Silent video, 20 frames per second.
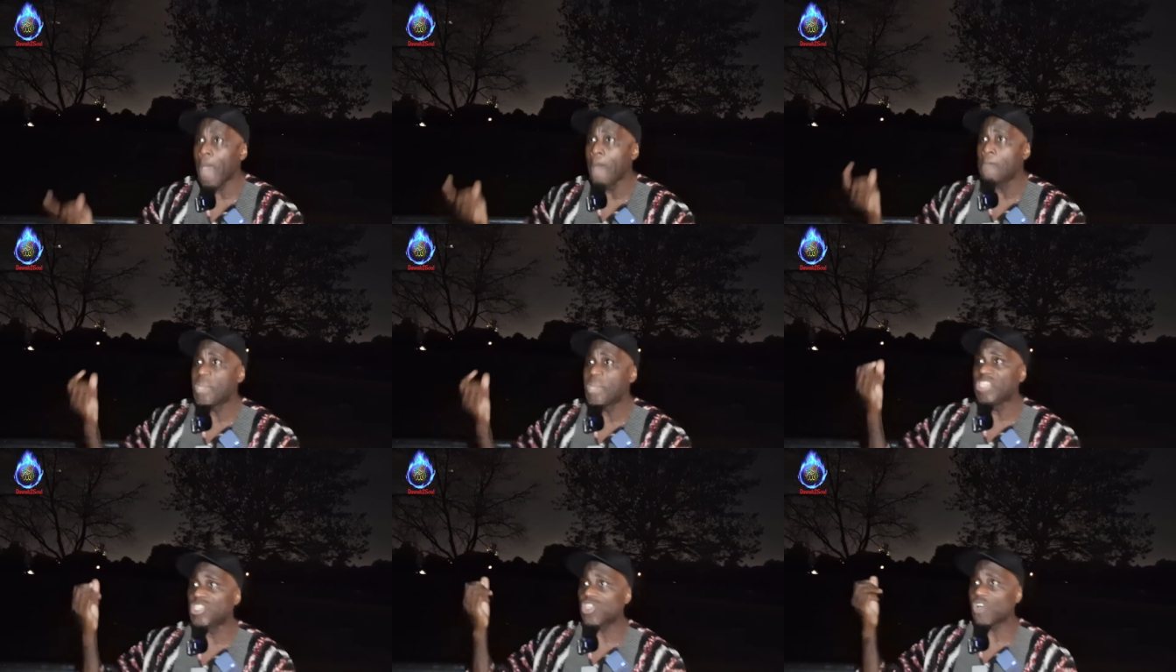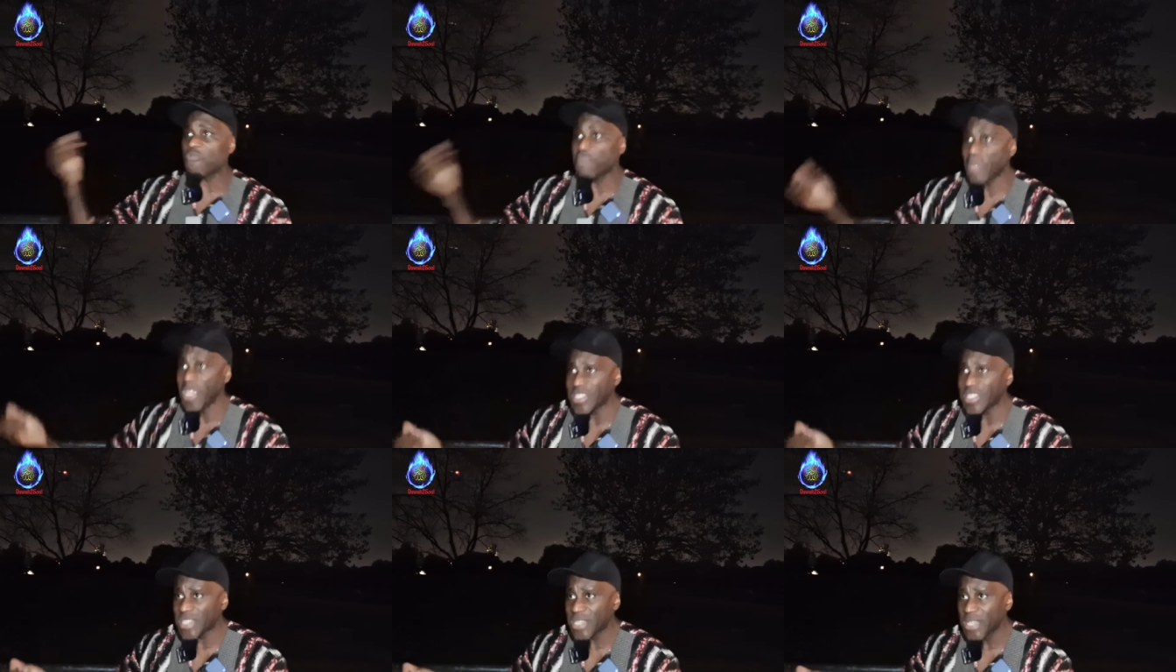Prince of
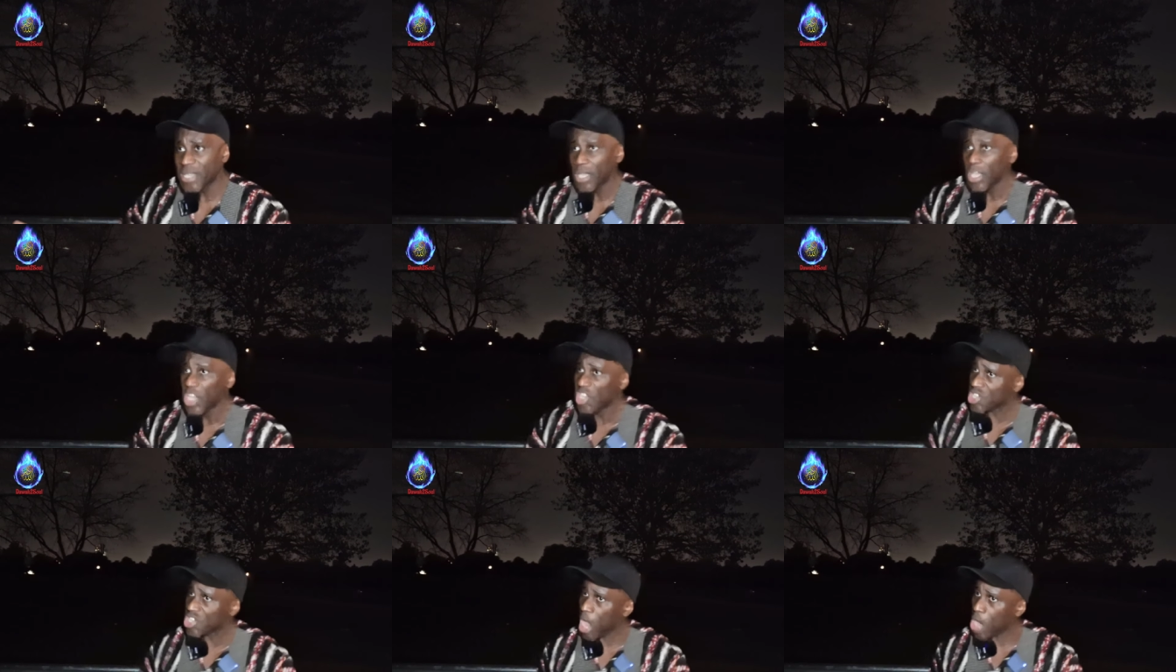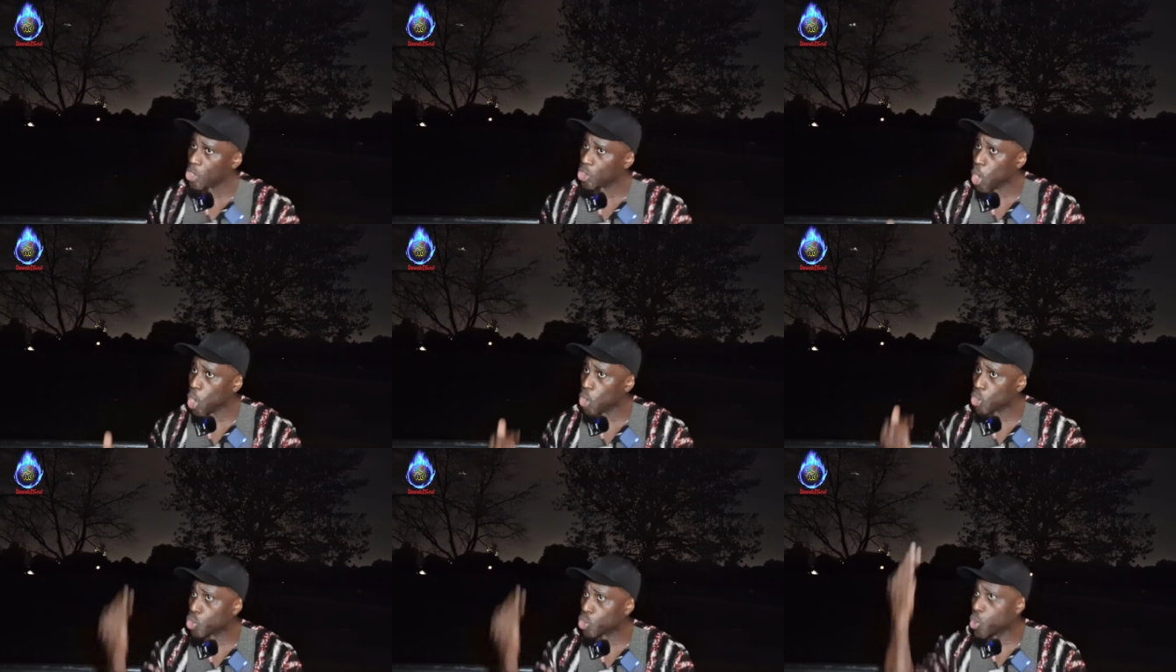Peace. So I
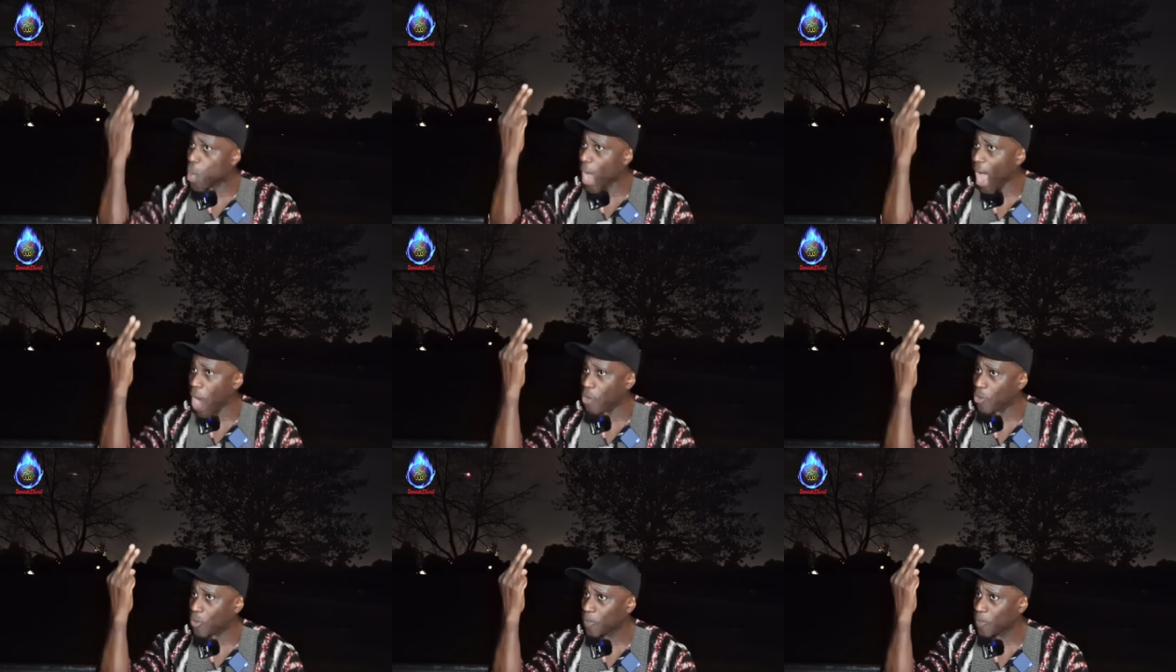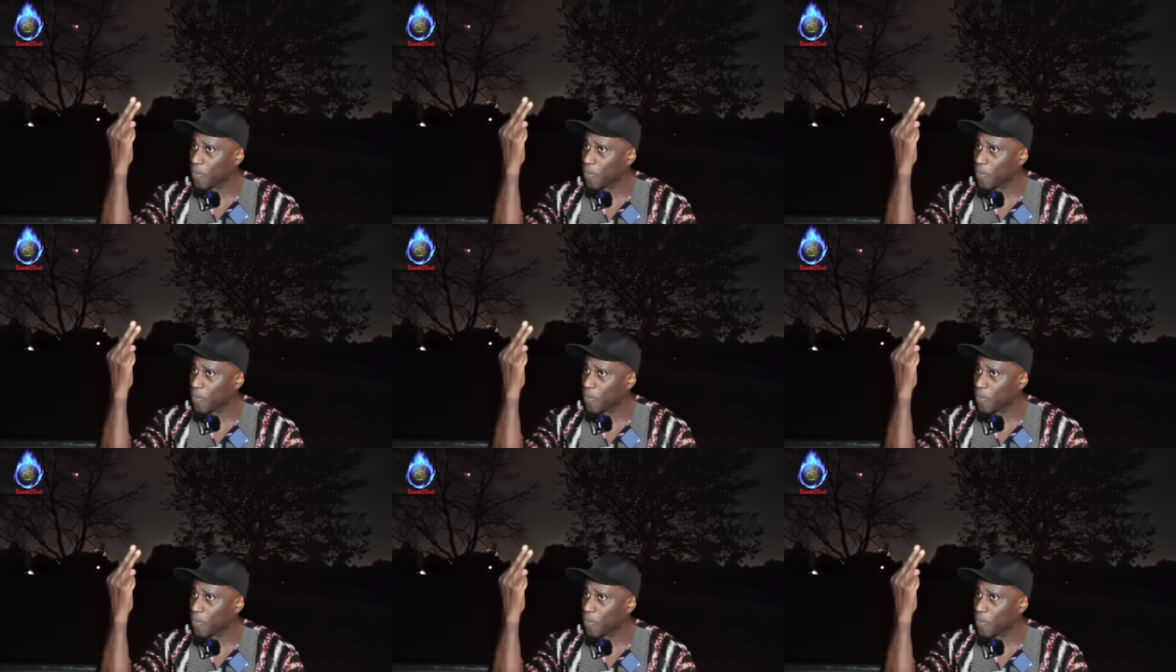chose two out.